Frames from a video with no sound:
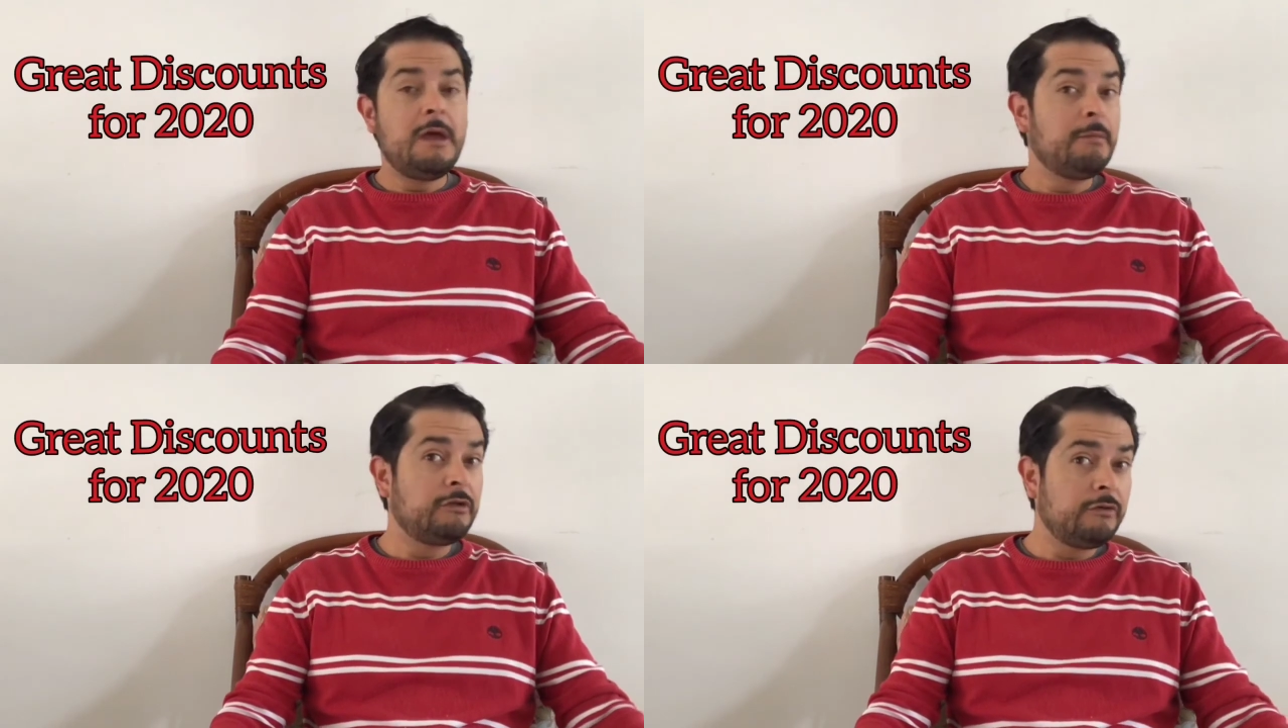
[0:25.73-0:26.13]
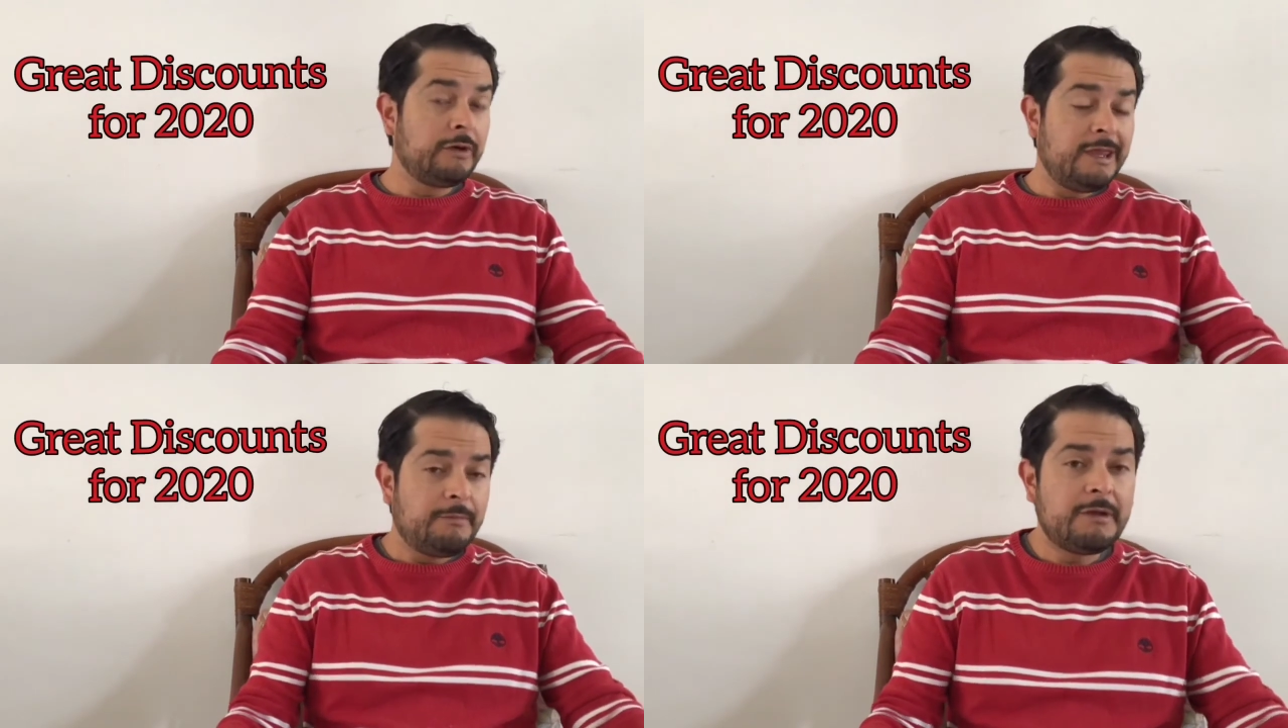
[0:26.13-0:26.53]
But do
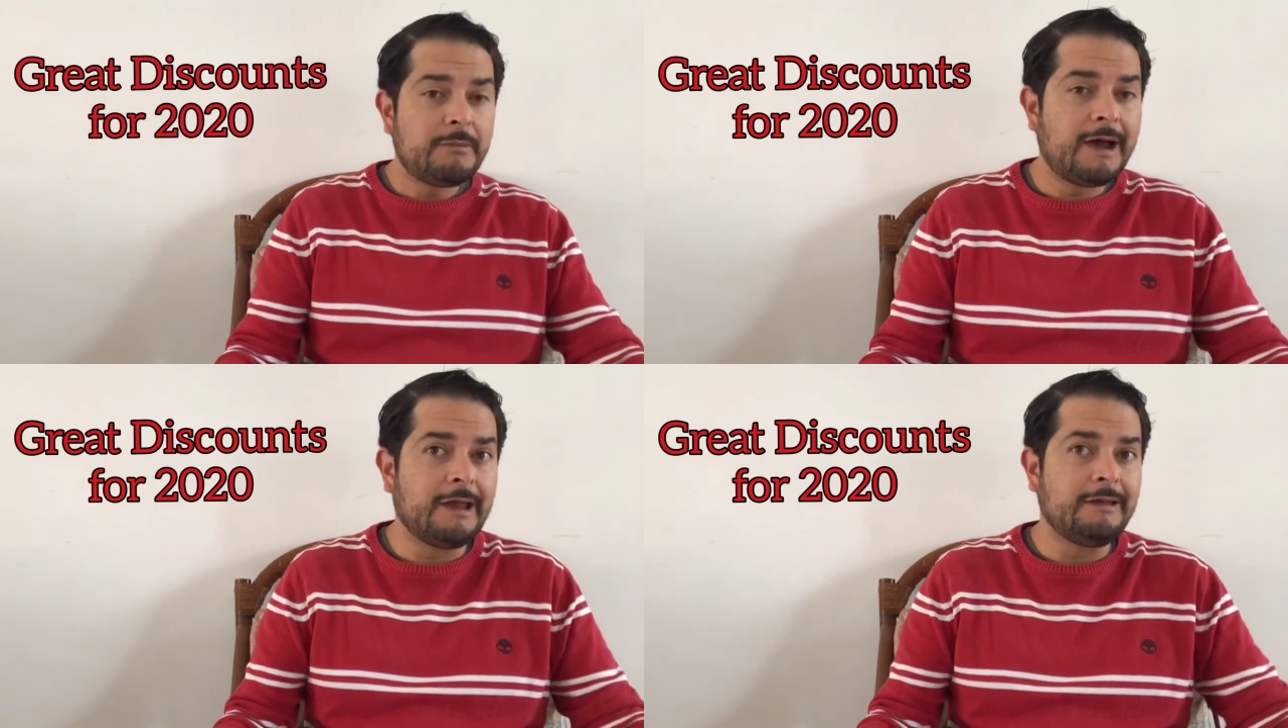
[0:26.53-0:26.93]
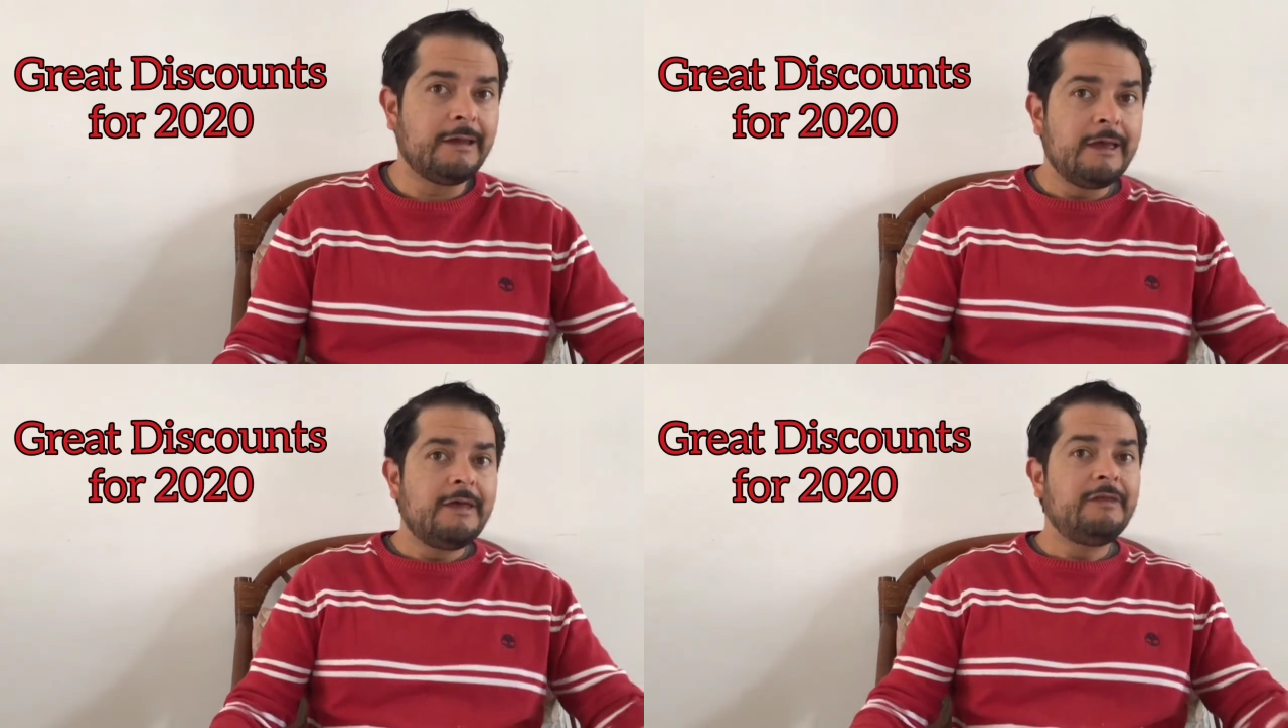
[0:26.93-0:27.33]
keep in mind,
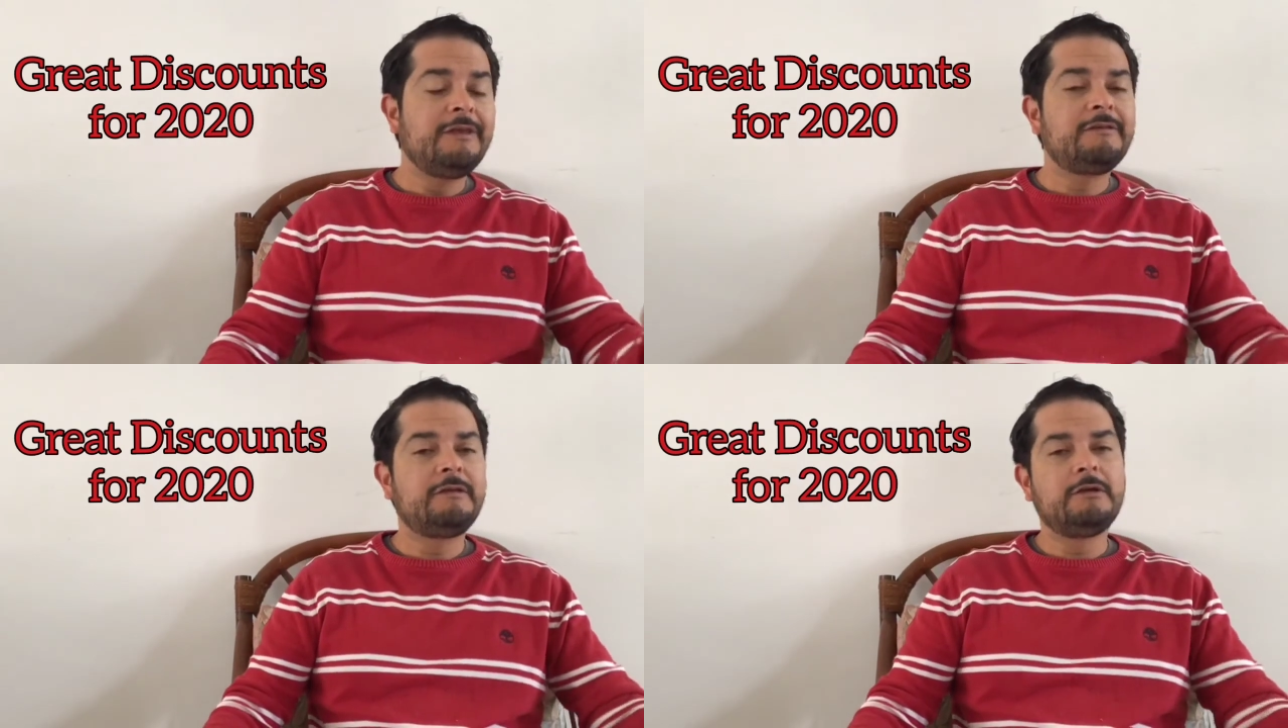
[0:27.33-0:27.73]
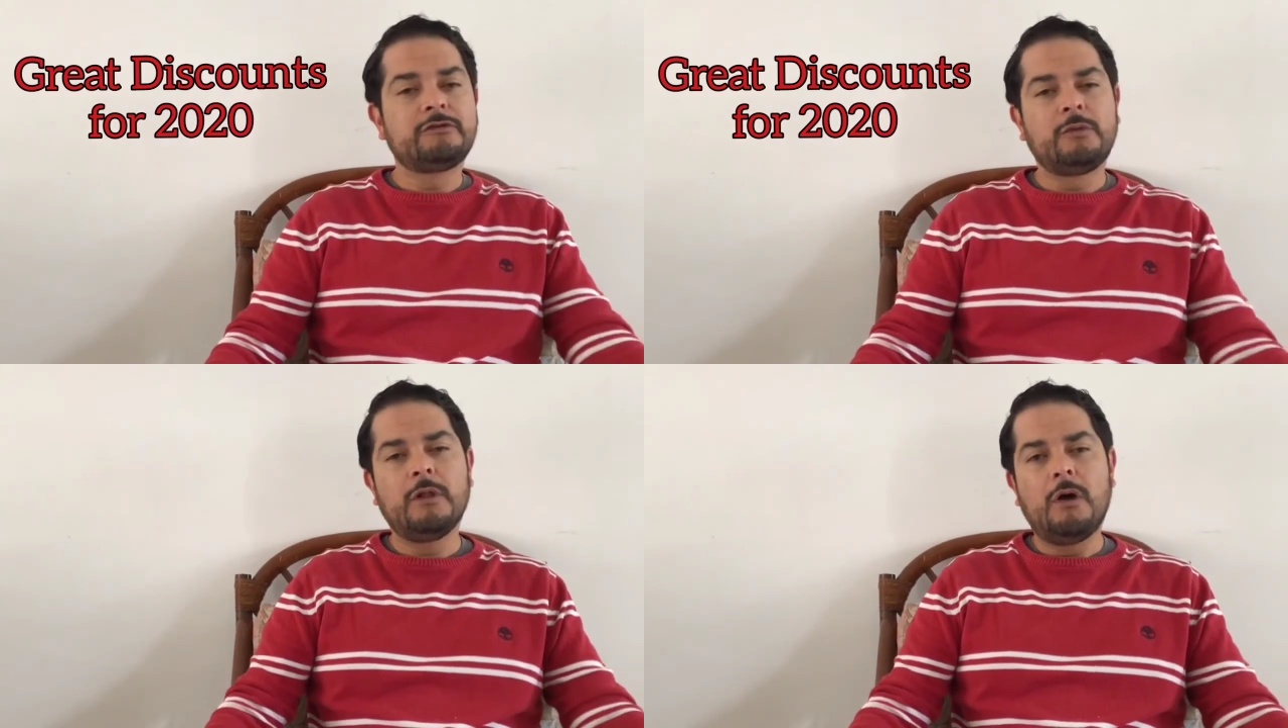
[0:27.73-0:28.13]
these deals will